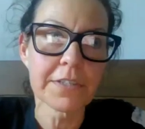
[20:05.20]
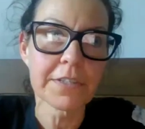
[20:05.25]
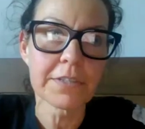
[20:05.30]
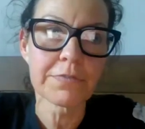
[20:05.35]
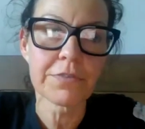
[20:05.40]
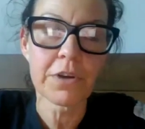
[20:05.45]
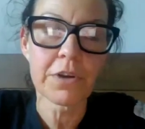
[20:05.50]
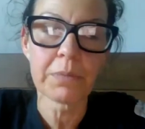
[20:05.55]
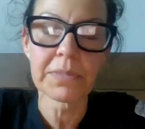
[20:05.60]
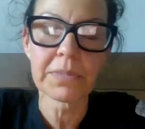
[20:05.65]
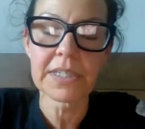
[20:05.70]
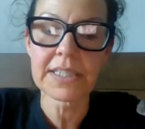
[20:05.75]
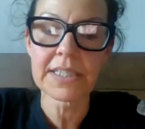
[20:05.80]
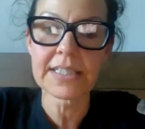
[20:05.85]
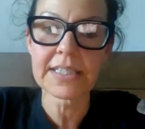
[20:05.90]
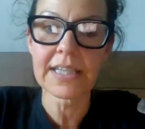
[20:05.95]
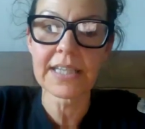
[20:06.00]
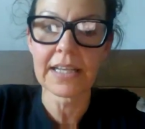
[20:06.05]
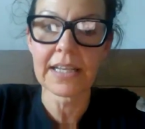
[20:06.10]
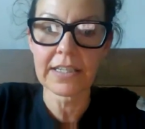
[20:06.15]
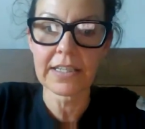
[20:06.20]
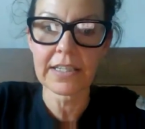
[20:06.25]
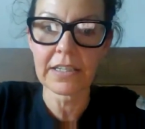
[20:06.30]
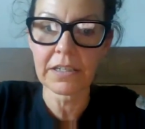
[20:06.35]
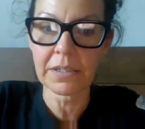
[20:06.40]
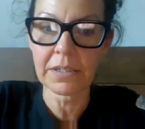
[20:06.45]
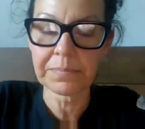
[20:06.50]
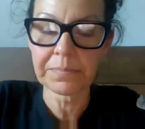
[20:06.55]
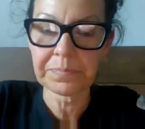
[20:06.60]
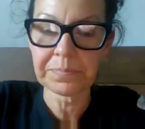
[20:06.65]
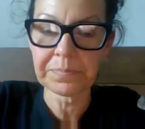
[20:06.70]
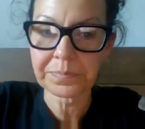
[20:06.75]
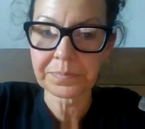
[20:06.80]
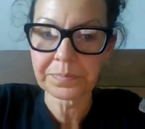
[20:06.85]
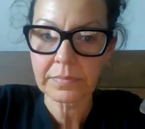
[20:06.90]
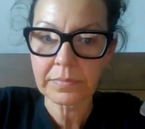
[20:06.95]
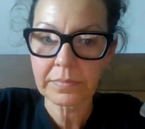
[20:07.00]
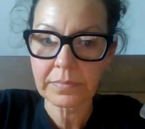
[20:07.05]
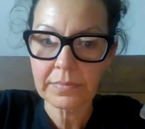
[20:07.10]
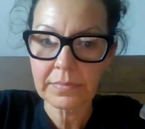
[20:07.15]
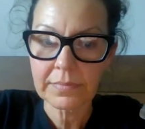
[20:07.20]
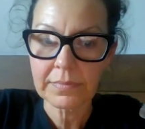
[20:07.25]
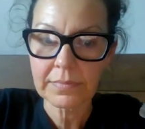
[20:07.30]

knives from the Sentinel,